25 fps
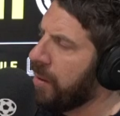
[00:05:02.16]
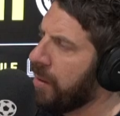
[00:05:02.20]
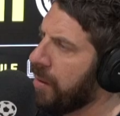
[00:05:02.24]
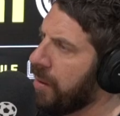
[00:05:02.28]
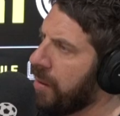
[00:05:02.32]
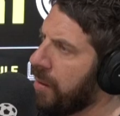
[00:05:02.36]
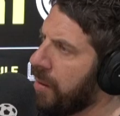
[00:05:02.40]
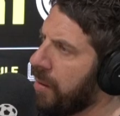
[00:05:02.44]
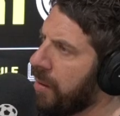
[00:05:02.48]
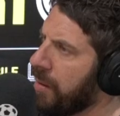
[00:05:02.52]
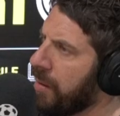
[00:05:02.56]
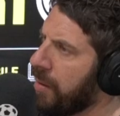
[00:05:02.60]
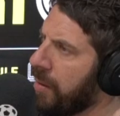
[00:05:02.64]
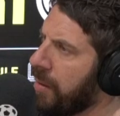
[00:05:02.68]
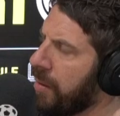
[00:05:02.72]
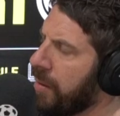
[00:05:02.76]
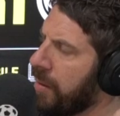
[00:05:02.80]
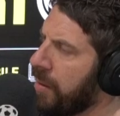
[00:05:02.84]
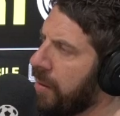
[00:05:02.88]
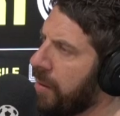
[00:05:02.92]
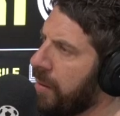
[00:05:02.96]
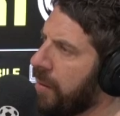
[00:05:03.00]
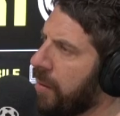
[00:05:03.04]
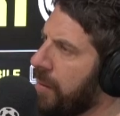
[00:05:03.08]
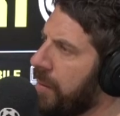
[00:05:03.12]

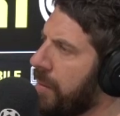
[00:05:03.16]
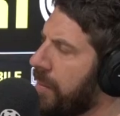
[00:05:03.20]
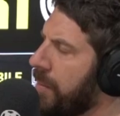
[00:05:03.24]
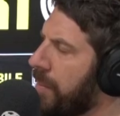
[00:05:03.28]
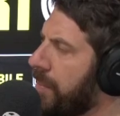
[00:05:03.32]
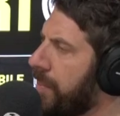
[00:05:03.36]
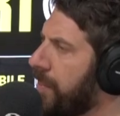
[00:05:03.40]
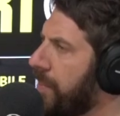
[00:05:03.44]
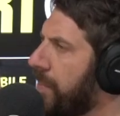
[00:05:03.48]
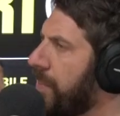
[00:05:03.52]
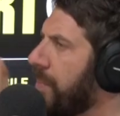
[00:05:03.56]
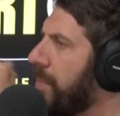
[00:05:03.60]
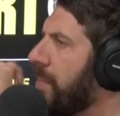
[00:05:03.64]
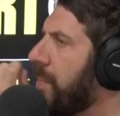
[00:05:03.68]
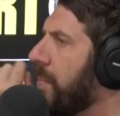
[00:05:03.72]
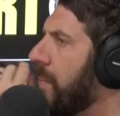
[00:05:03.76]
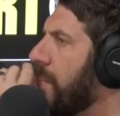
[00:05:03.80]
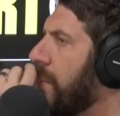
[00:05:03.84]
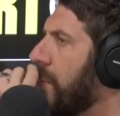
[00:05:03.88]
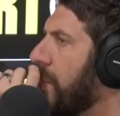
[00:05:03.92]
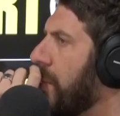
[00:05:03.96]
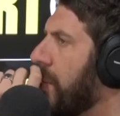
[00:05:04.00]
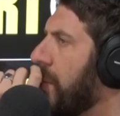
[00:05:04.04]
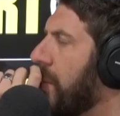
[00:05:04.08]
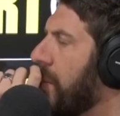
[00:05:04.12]

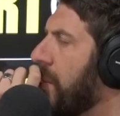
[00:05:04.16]
(not speaking)